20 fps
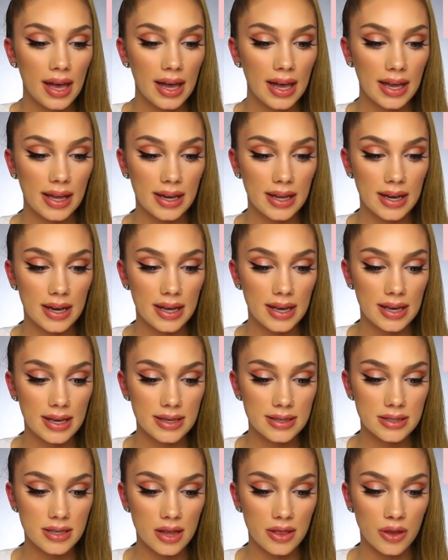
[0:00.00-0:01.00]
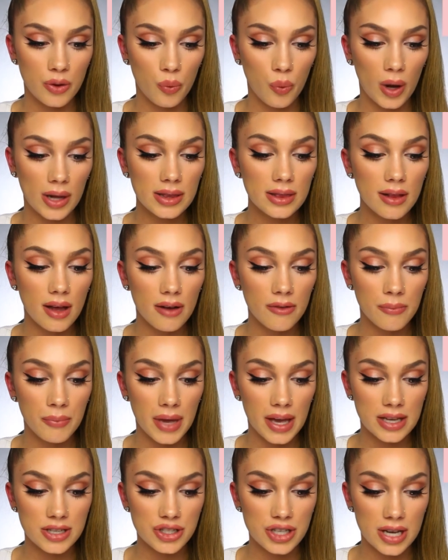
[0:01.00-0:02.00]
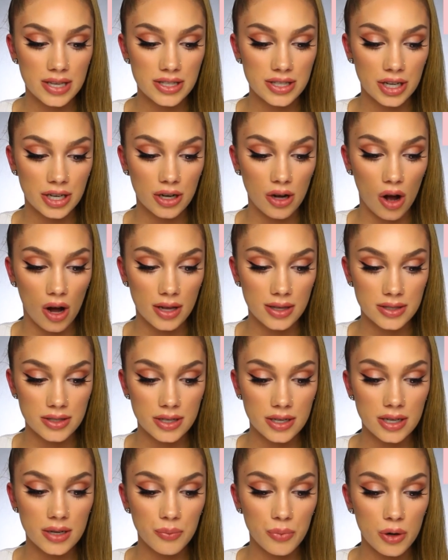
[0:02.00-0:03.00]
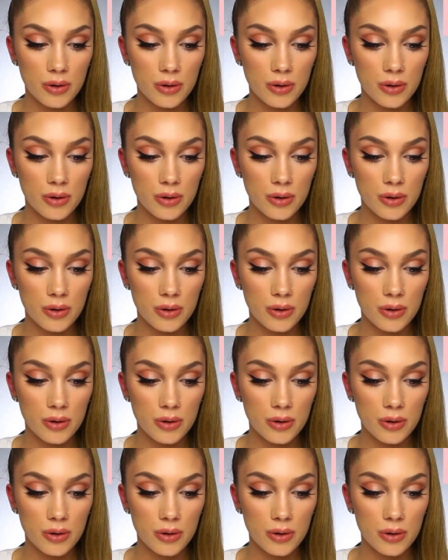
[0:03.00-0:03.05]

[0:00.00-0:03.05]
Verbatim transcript: and it is the One Love Manchester concert.